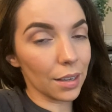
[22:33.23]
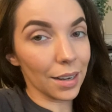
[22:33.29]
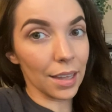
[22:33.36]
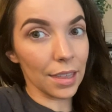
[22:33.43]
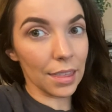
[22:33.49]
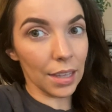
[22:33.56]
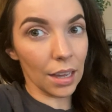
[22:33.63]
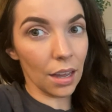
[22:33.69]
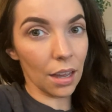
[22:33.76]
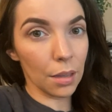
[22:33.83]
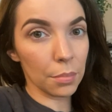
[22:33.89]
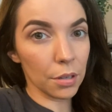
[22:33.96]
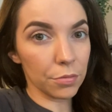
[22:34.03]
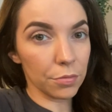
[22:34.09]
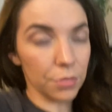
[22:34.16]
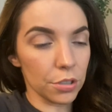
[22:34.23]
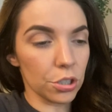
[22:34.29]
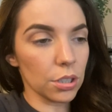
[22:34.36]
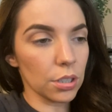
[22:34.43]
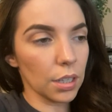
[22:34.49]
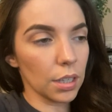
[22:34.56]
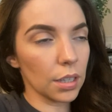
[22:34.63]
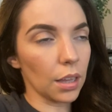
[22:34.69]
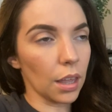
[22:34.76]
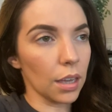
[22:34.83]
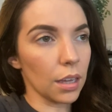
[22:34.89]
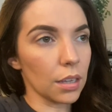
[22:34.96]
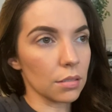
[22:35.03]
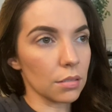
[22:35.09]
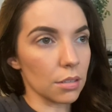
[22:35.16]
and I think I'm officially
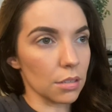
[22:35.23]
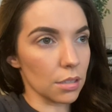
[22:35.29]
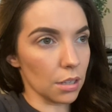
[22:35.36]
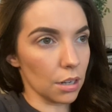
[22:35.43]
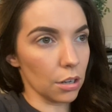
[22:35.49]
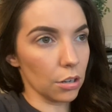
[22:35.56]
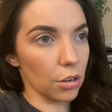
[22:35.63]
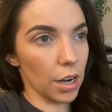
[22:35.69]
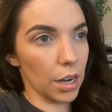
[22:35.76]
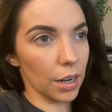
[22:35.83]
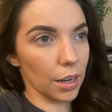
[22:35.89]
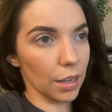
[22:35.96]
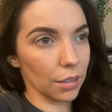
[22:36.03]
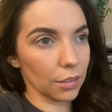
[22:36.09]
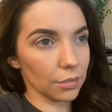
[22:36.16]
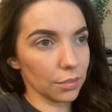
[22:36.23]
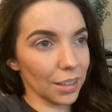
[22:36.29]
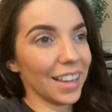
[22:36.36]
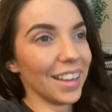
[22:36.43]
like disintegrating,